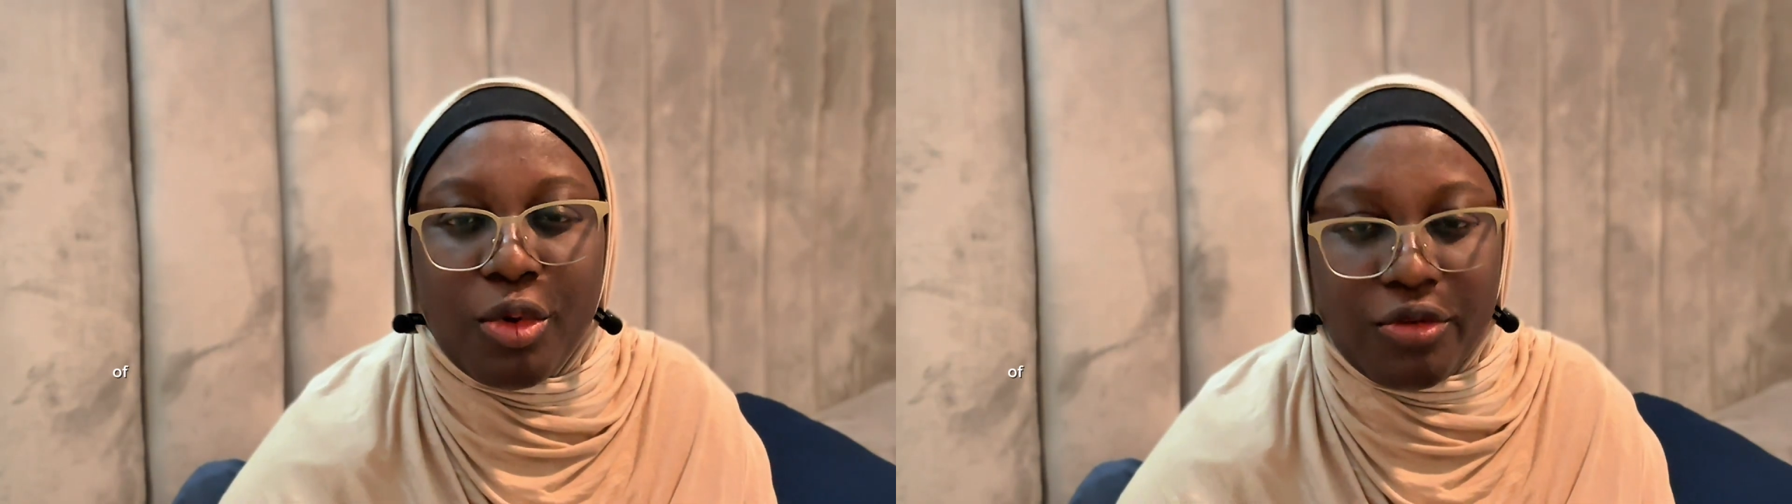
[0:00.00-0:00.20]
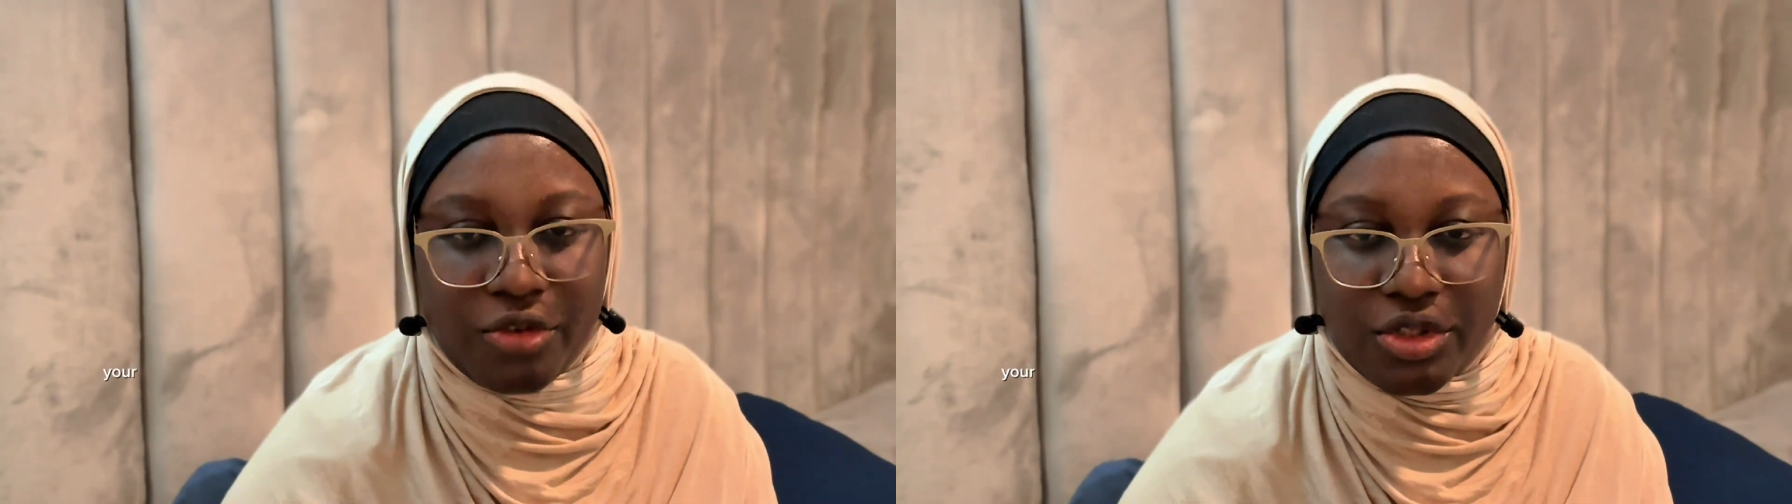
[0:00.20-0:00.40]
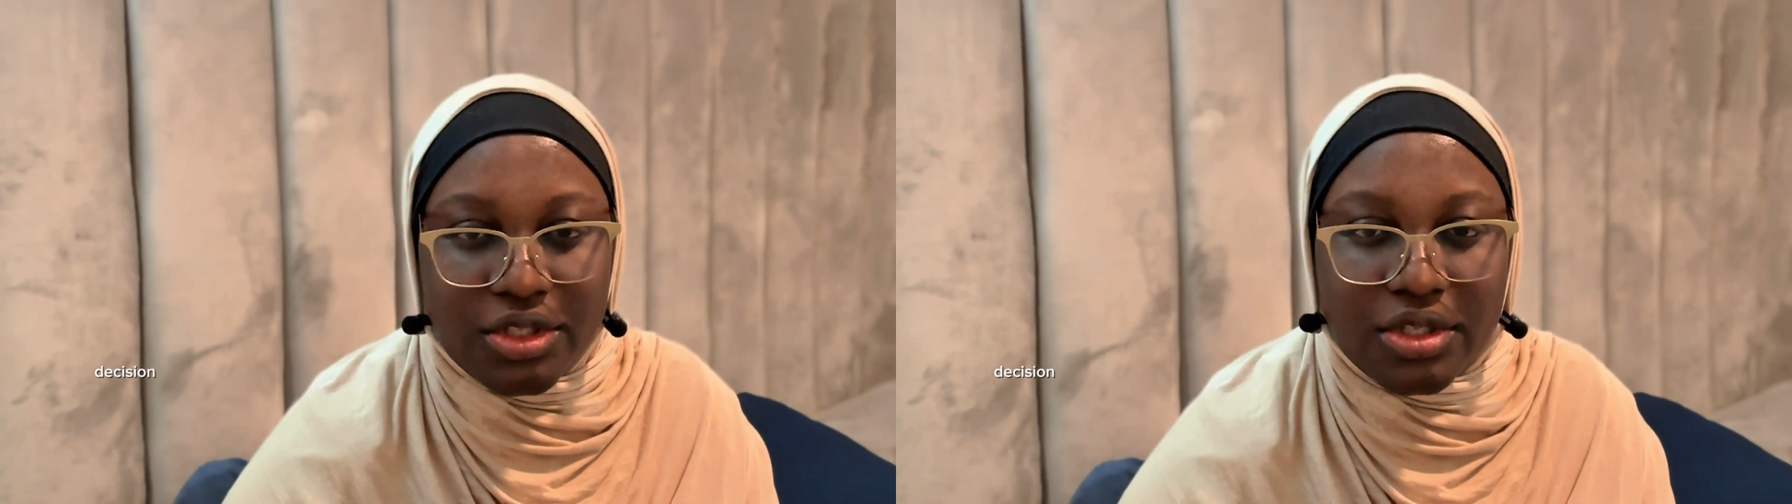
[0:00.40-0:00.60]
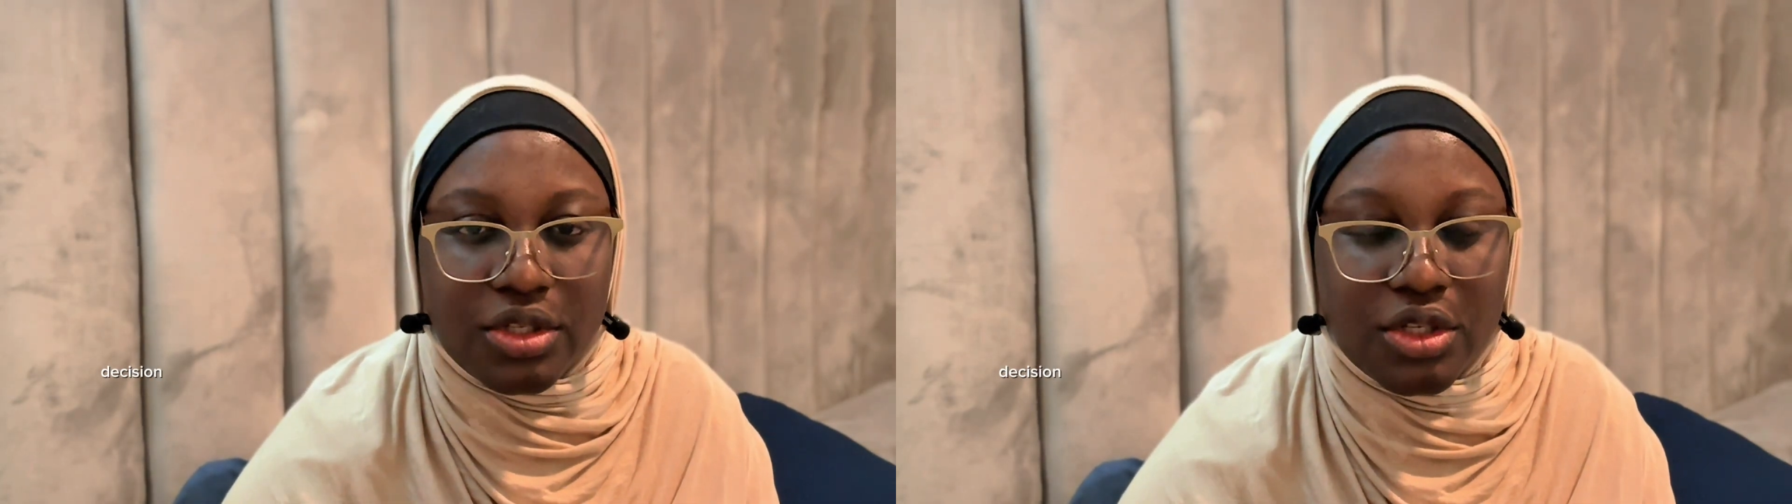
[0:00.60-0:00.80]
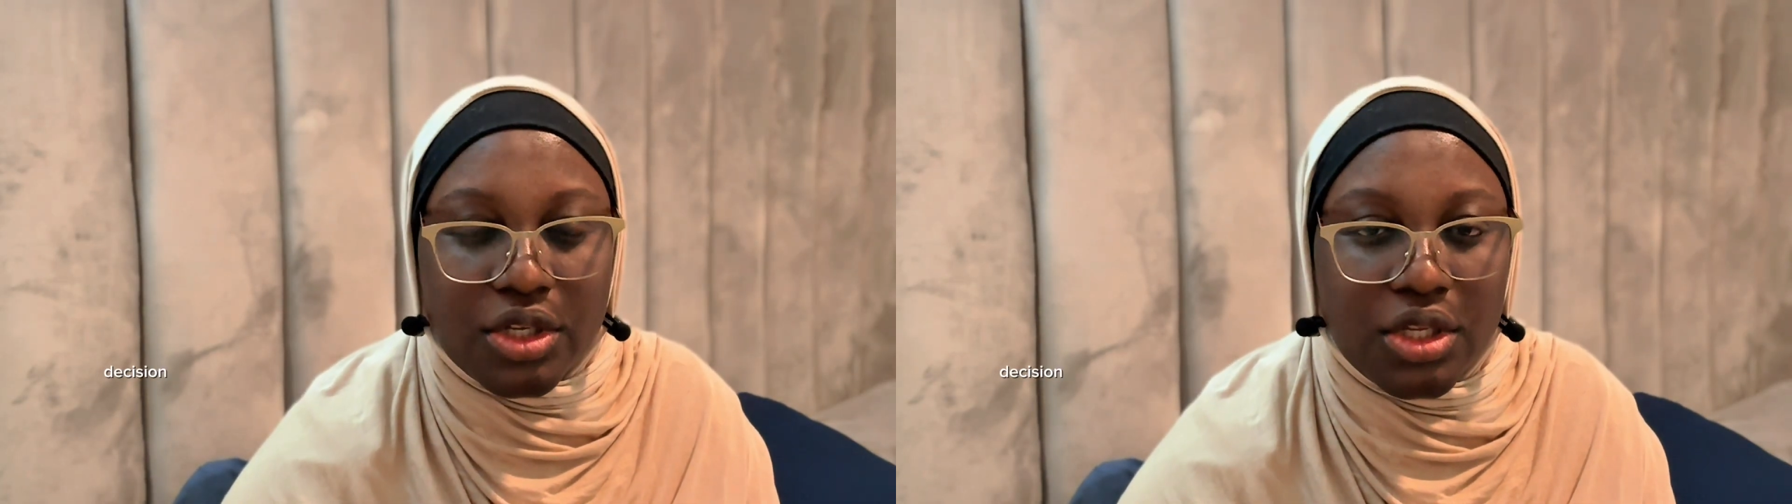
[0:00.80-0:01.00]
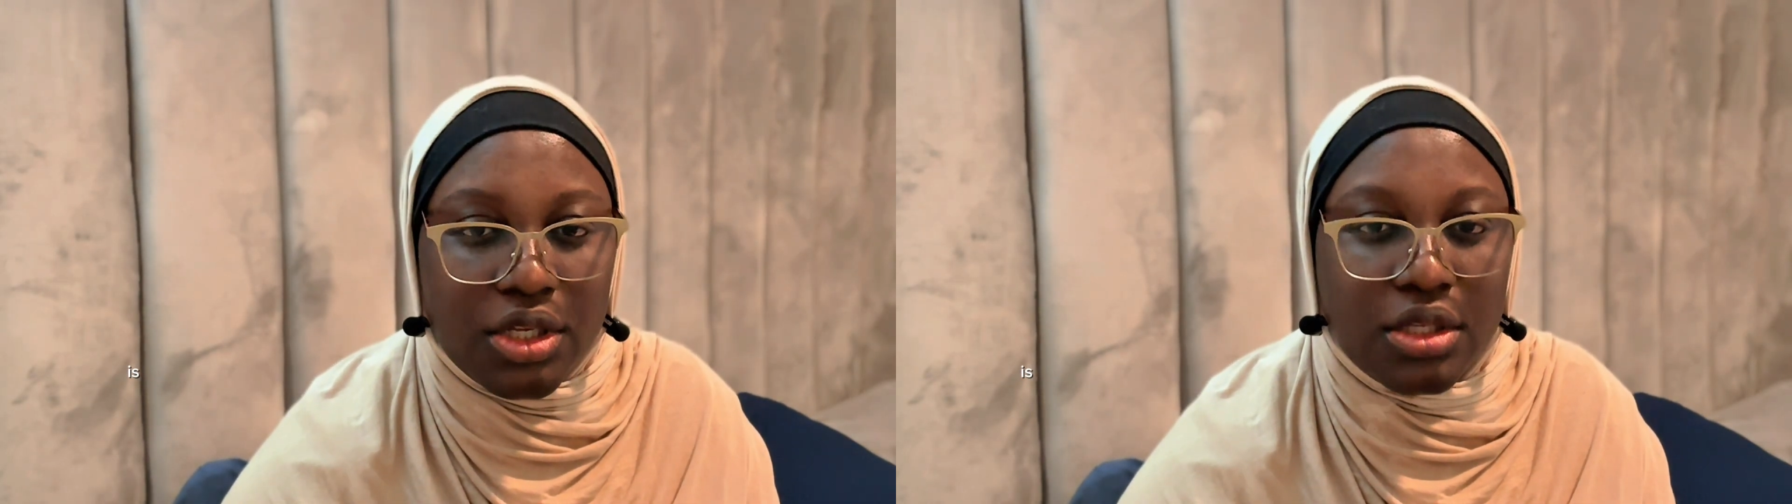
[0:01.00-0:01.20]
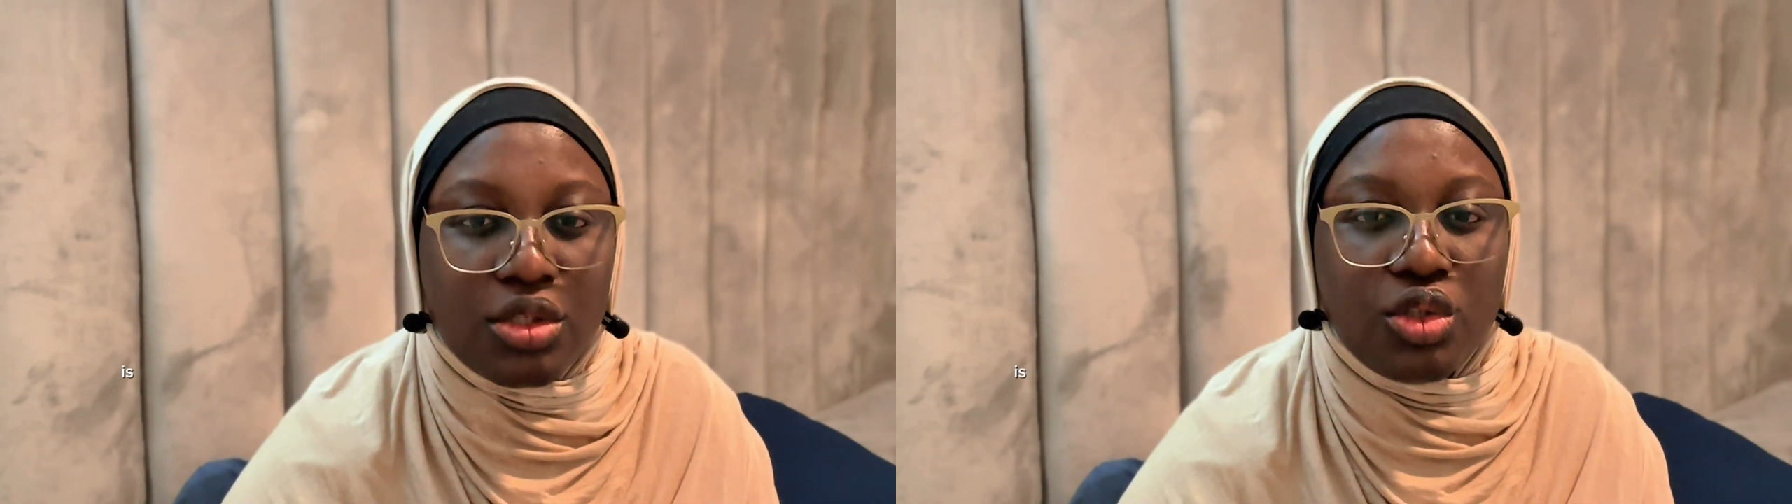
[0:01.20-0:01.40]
of your decision is,